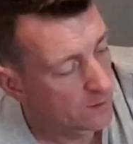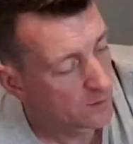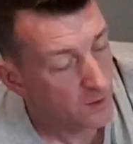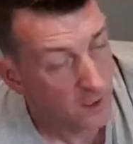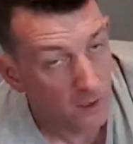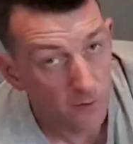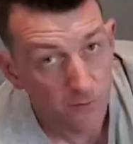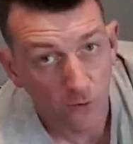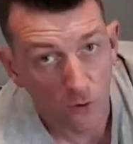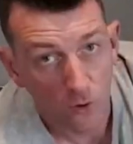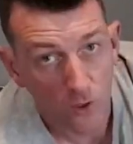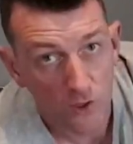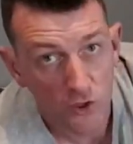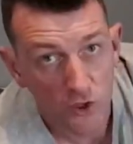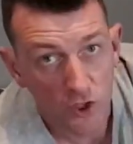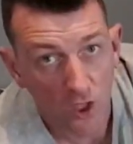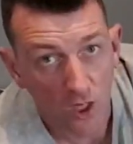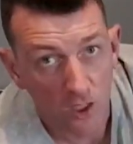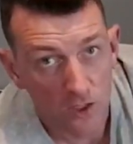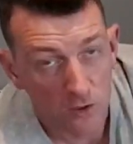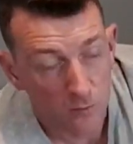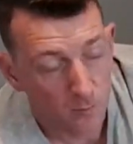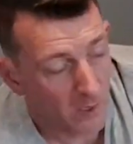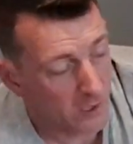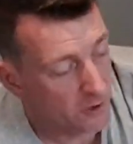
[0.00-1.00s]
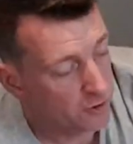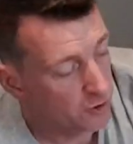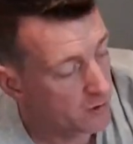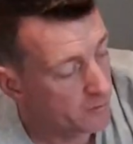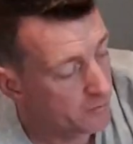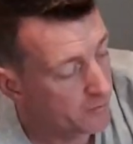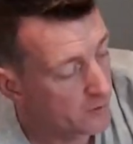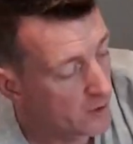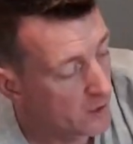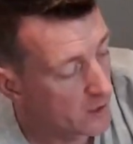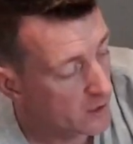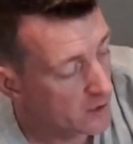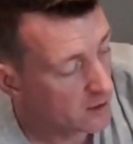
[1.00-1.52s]
do you fully charge battery
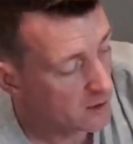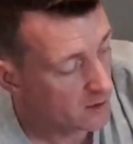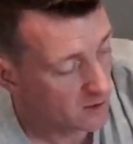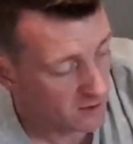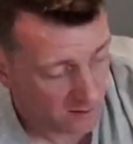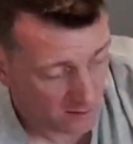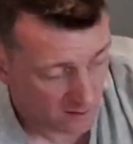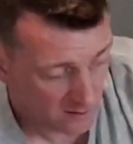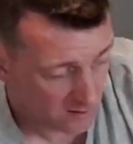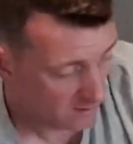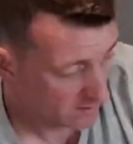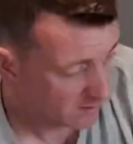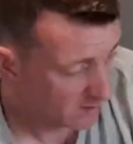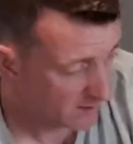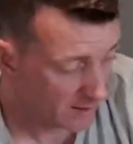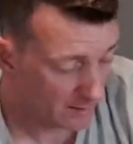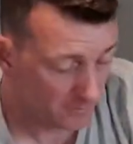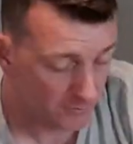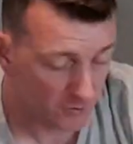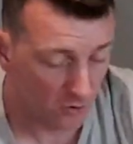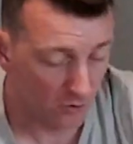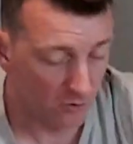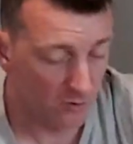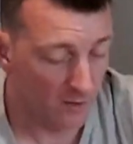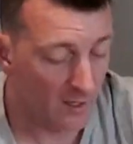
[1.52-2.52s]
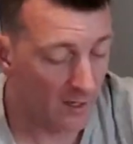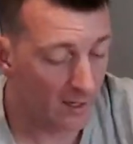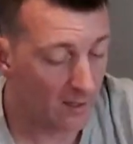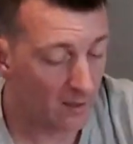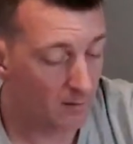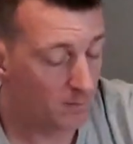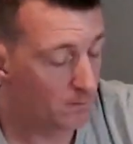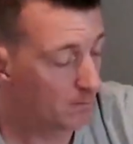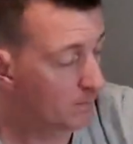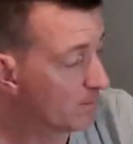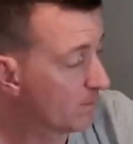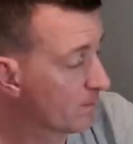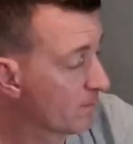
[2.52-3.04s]
first, and I've done that.